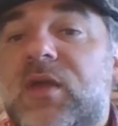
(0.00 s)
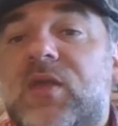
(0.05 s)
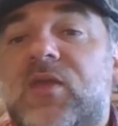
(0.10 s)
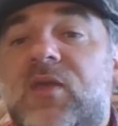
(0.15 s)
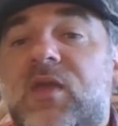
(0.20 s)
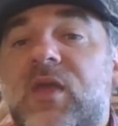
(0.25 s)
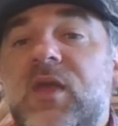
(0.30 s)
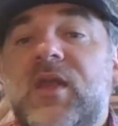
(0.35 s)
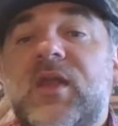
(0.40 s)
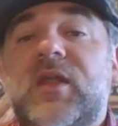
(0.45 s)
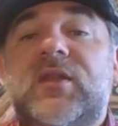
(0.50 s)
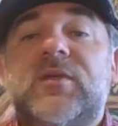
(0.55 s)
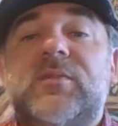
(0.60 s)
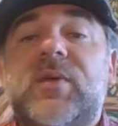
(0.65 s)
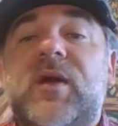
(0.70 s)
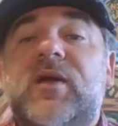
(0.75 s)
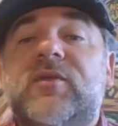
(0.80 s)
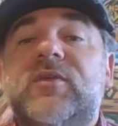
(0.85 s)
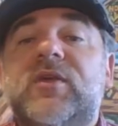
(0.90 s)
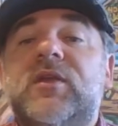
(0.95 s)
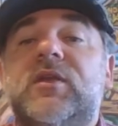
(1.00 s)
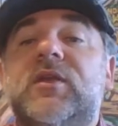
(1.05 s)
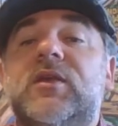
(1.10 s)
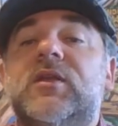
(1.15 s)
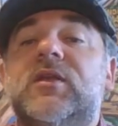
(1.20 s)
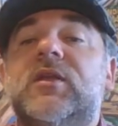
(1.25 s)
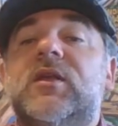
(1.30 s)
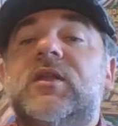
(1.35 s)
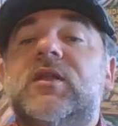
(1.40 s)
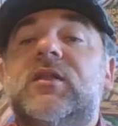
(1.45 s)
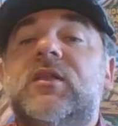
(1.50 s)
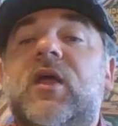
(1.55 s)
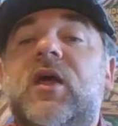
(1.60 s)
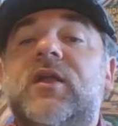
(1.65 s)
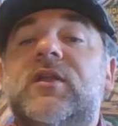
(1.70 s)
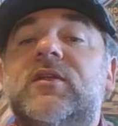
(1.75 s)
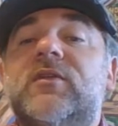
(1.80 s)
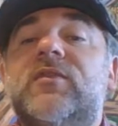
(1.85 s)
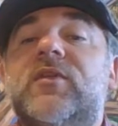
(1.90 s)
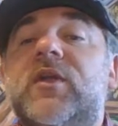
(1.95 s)
You can end up having it in a lot
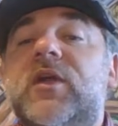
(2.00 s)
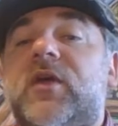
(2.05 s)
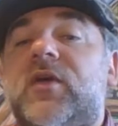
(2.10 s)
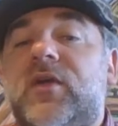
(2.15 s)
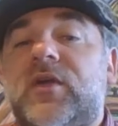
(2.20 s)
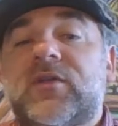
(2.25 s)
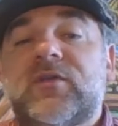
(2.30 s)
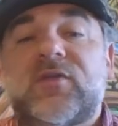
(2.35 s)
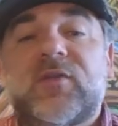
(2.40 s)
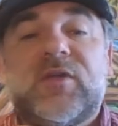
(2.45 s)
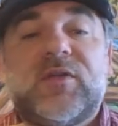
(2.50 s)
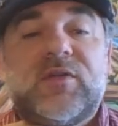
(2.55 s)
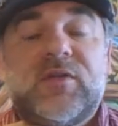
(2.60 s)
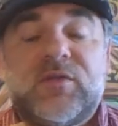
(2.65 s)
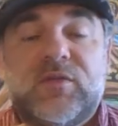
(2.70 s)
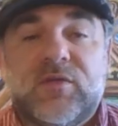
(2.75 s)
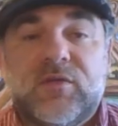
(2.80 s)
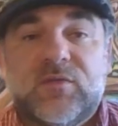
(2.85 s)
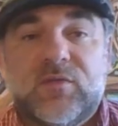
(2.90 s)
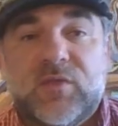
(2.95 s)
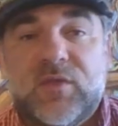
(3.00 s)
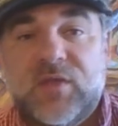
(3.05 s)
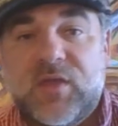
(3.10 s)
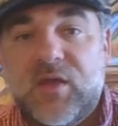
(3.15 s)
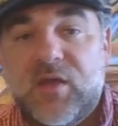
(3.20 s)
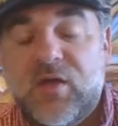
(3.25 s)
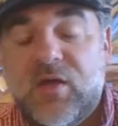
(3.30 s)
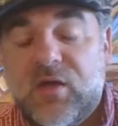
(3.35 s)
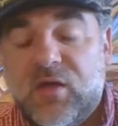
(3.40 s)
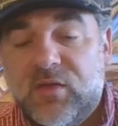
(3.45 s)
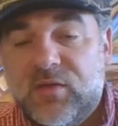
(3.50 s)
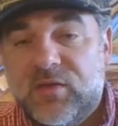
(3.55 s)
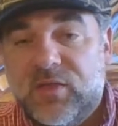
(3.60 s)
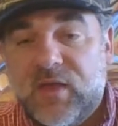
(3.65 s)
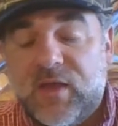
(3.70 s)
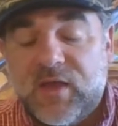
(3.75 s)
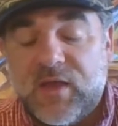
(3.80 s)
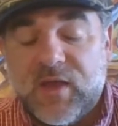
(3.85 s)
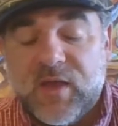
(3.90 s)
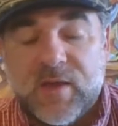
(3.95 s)
of different areas. For instance, there's one thing called
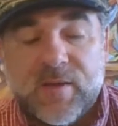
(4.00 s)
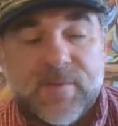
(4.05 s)
the